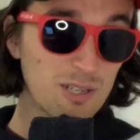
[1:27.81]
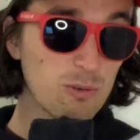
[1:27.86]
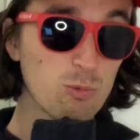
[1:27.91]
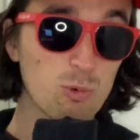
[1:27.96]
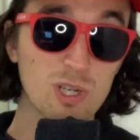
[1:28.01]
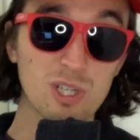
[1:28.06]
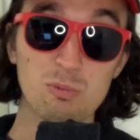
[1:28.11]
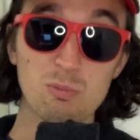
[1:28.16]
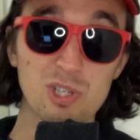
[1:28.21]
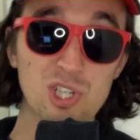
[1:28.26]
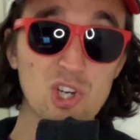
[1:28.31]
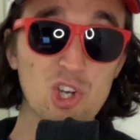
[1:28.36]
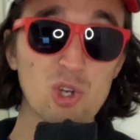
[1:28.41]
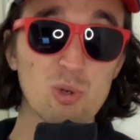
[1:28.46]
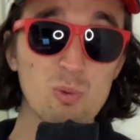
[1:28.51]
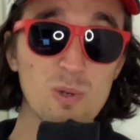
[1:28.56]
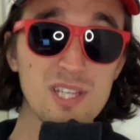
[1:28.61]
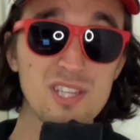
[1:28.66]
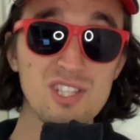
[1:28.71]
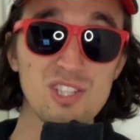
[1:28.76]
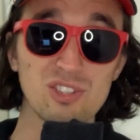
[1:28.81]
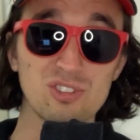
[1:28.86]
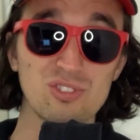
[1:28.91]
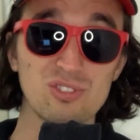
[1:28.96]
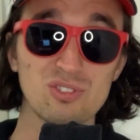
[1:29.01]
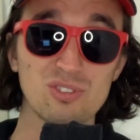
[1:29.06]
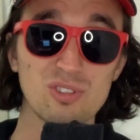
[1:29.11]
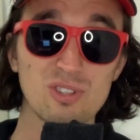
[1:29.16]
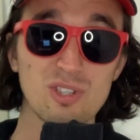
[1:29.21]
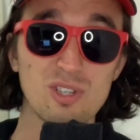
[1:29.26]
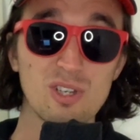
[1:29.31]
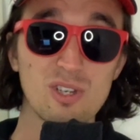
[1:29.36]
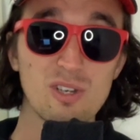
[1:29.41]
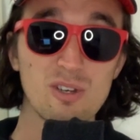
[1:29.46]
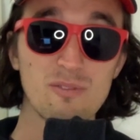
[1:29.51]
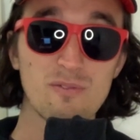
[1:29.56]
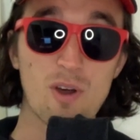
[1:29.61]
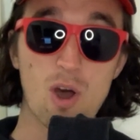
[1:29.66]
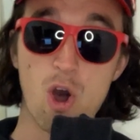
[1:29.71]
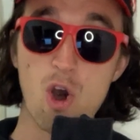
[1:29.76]
we've got to win this
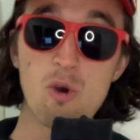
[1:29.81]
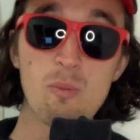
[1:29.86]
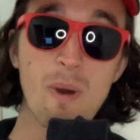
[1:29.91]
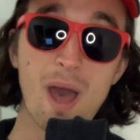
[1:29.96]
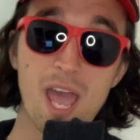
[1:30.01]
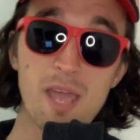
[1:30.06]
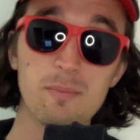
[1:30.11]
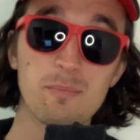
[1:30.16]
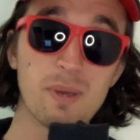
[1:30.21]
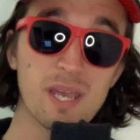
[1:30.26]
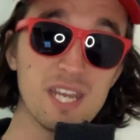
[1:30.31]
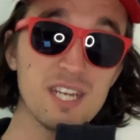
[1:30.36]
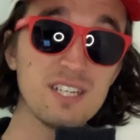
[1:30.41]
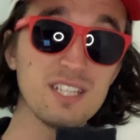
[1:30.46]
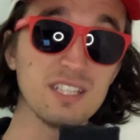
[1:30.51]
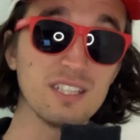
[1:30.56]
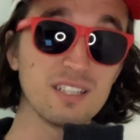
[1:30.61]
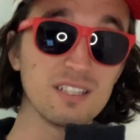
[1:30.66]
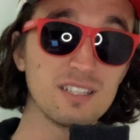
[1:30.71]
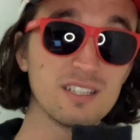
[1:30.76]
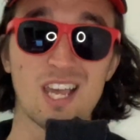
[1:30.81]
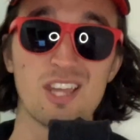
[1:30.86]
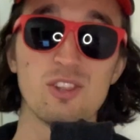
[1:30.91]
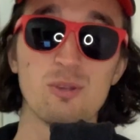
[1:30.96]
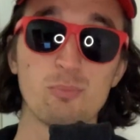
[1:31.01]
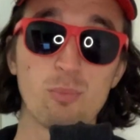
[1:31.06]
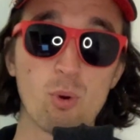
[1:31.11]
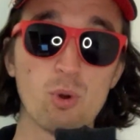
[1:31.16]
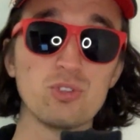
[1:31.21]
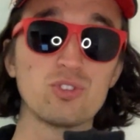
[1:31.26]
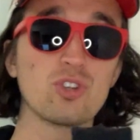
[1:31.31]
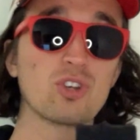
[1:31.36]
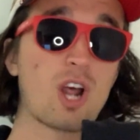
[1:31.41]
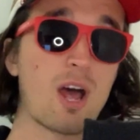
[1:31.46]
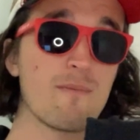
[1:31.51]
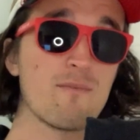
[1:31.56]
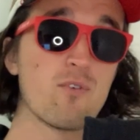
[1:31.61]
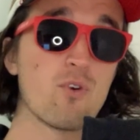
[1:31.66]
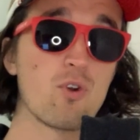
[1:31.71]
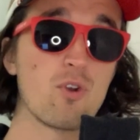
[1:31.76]
for old mate Petey, and the boys got
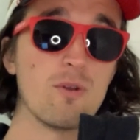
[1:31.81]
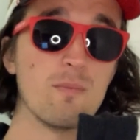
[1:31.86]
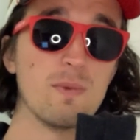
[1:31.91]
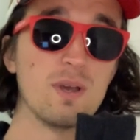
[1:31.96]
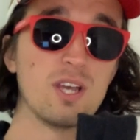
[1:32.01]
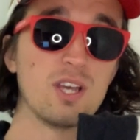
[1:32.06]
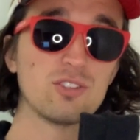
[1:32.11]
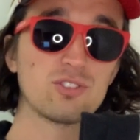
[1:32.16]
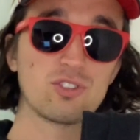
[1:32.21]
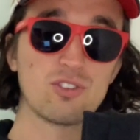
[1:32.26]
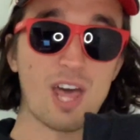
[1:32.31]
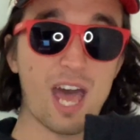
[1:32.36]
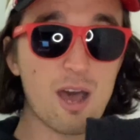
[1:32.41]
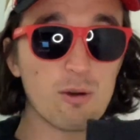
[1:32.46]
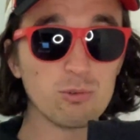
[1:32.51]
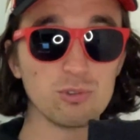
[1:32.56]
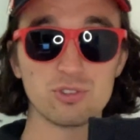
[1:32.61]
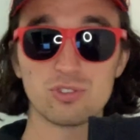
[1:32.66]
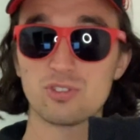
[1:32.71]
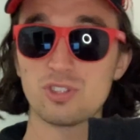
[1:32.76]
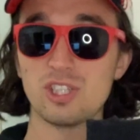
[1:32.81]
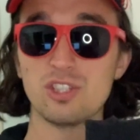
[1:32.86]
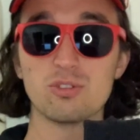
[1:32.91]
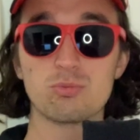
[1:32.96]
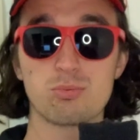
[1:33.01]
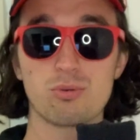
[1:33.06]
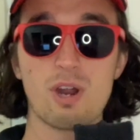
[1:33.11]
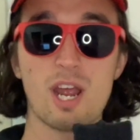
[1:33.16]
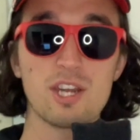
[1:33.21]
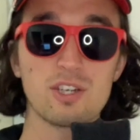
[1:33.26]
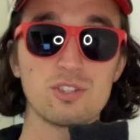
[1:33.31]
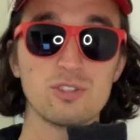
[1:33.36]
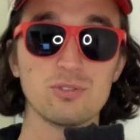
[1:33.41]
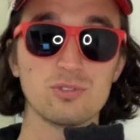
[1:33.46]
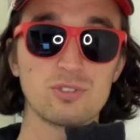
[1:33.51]
up for him. So that was inspirational